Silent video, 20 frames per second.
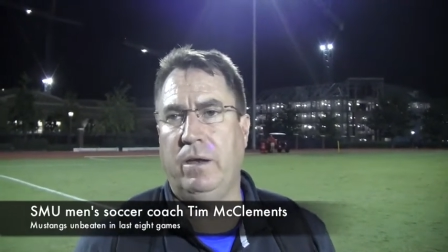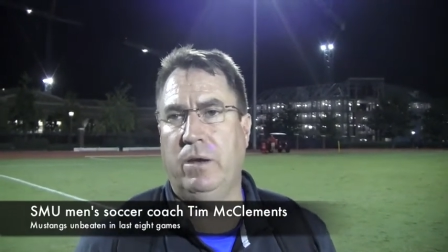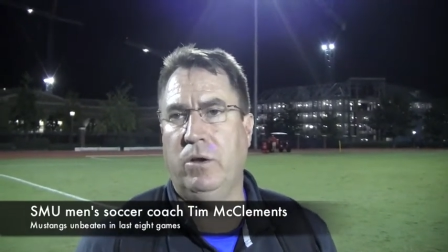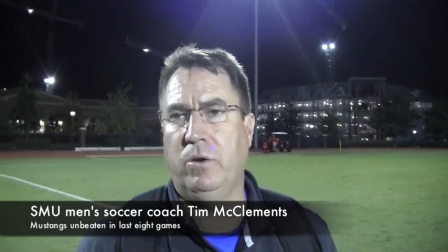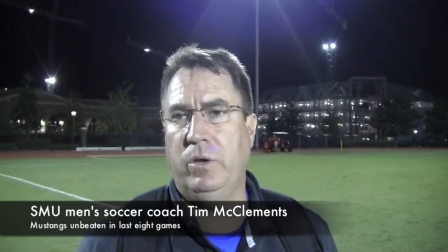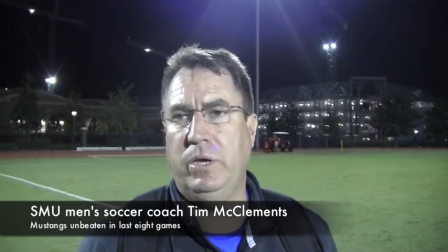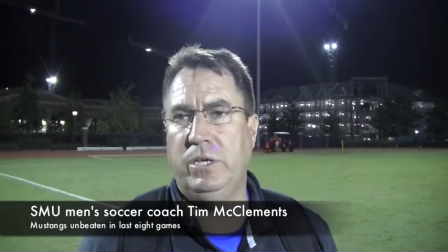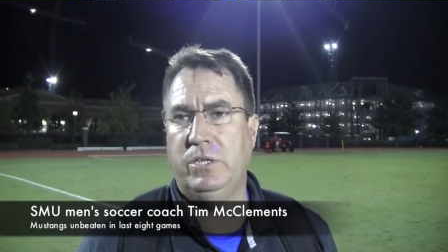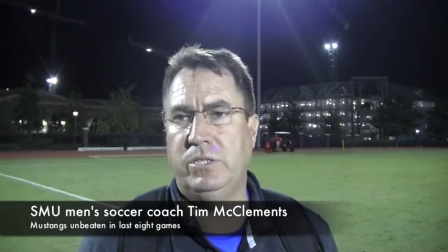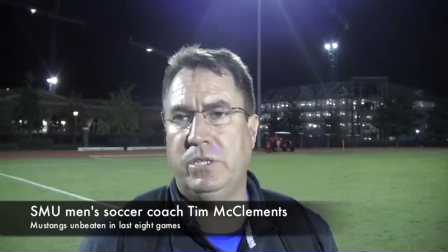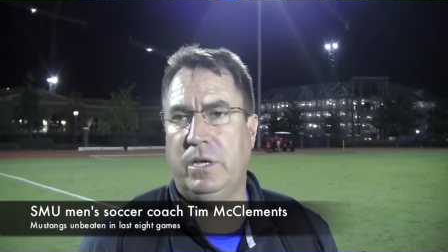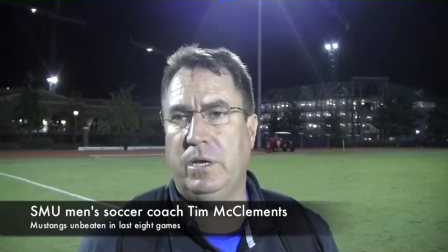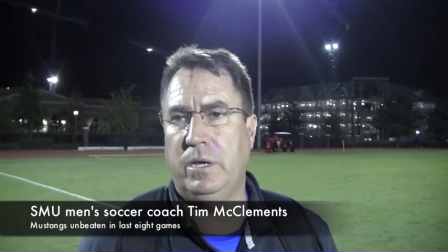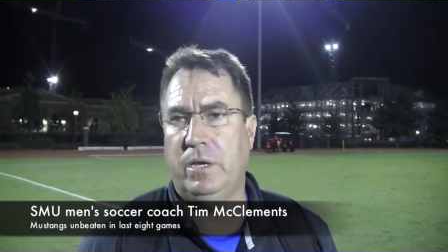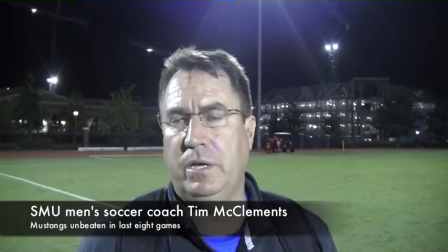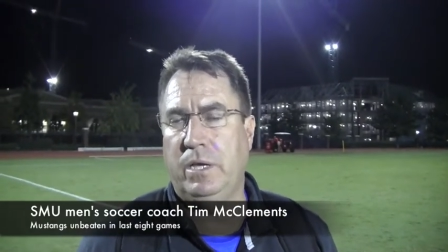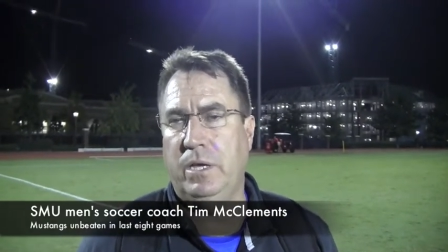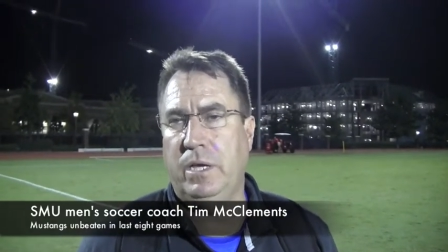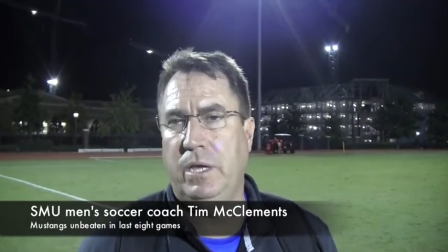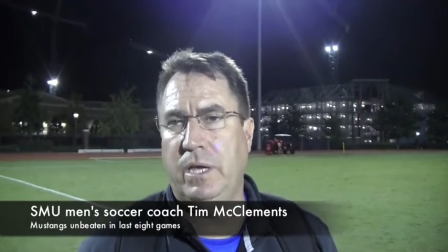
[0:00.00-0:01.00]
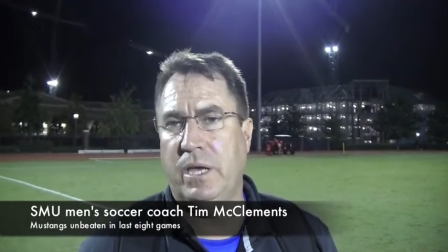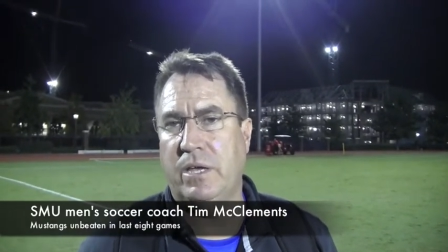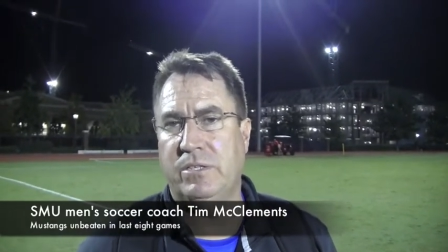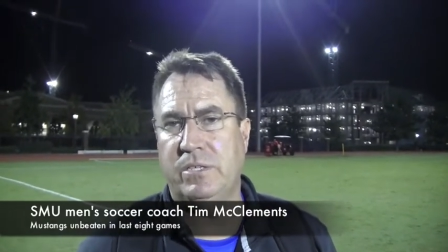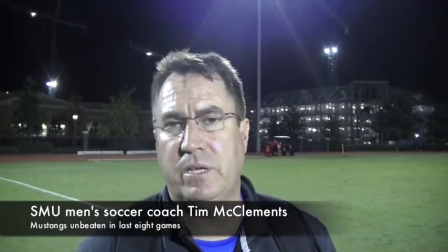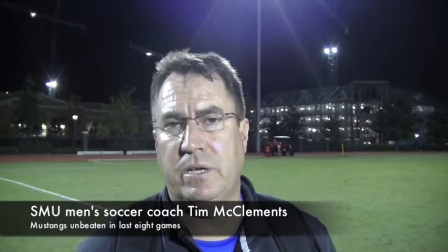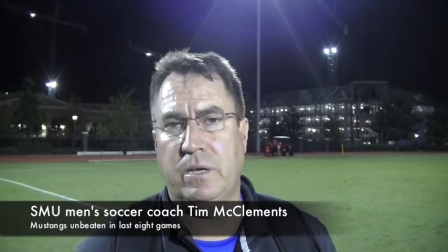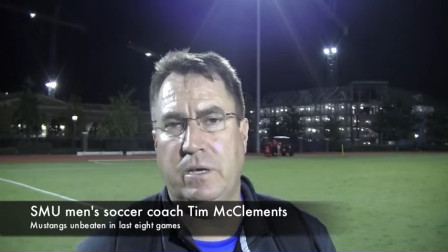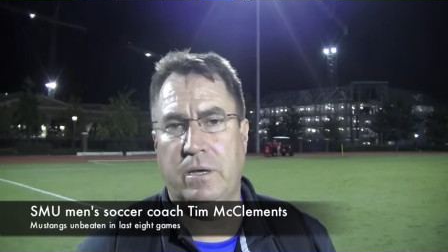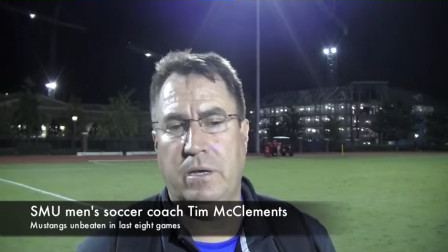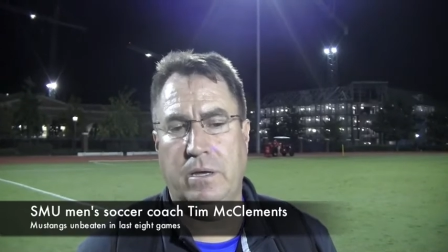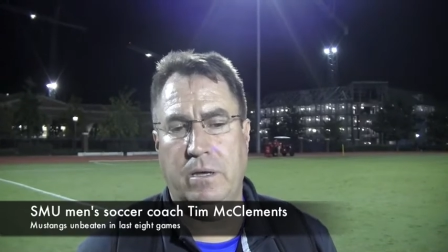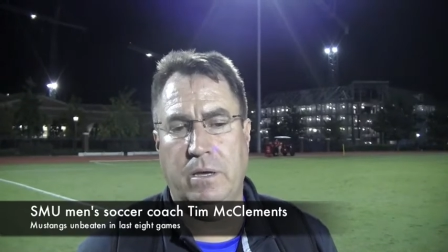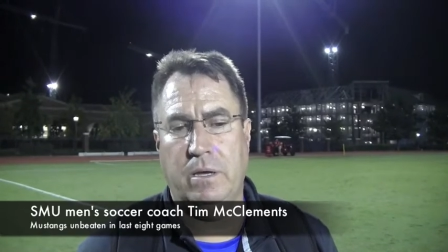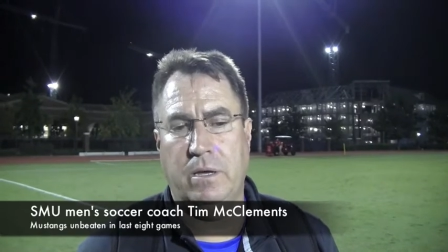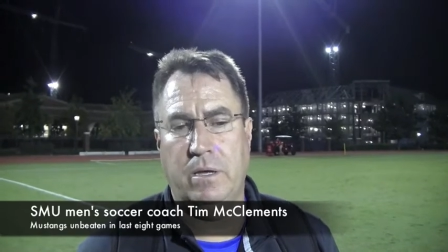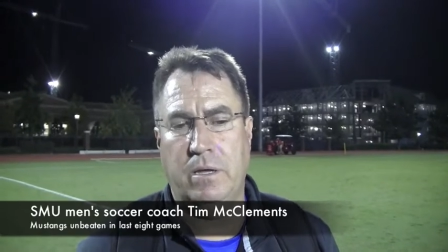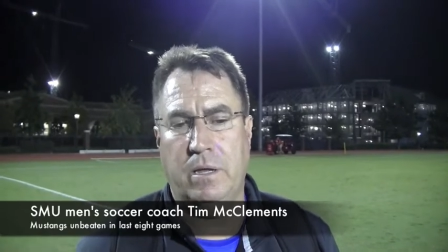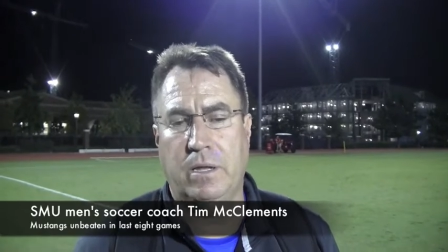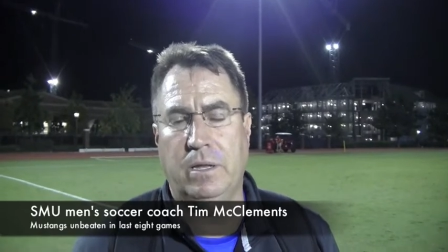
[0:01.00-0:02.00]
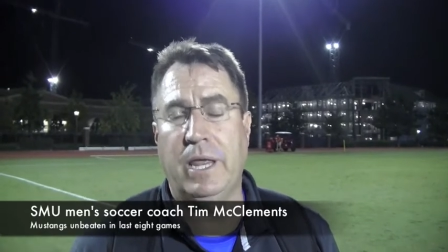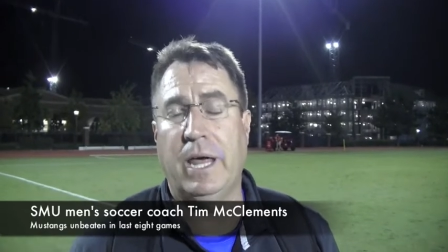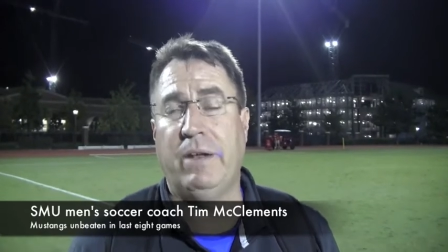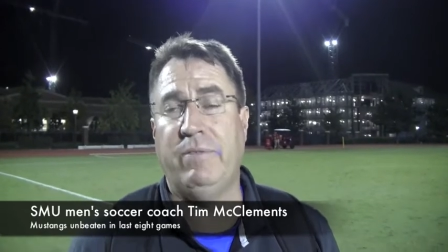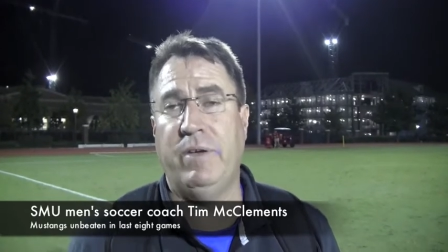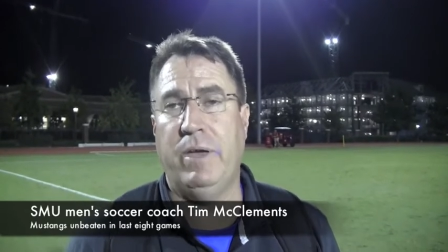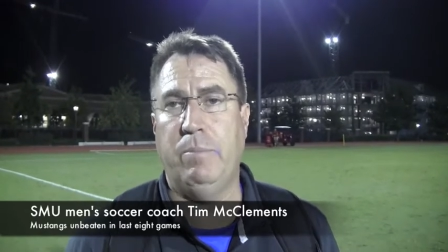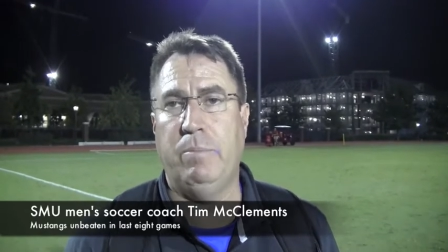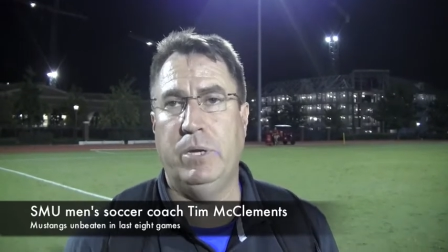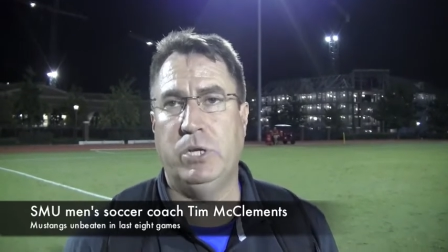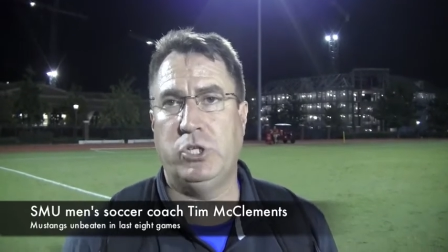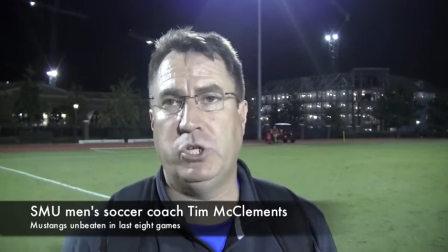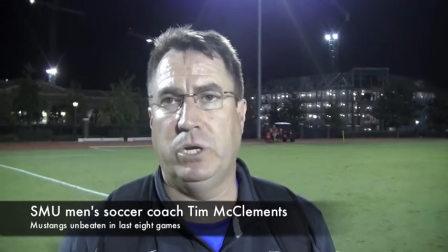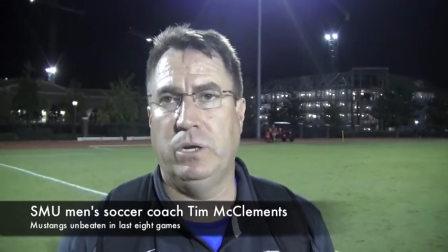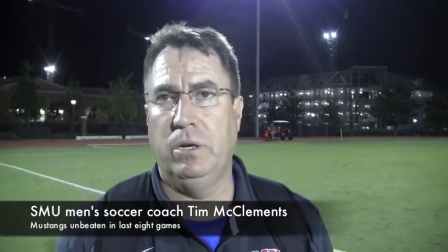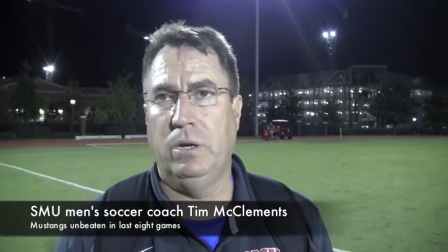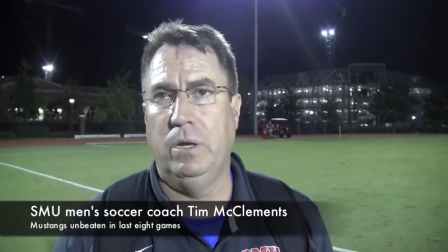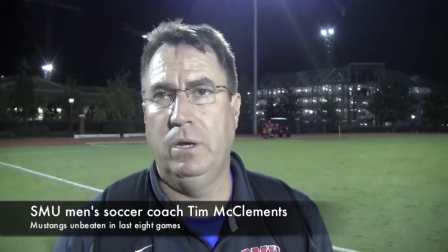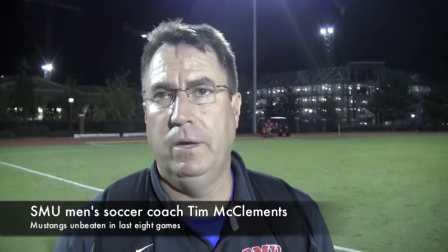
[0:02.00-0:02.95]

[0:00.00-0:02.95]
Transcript: You know, he's a he has a, a lot of ambition,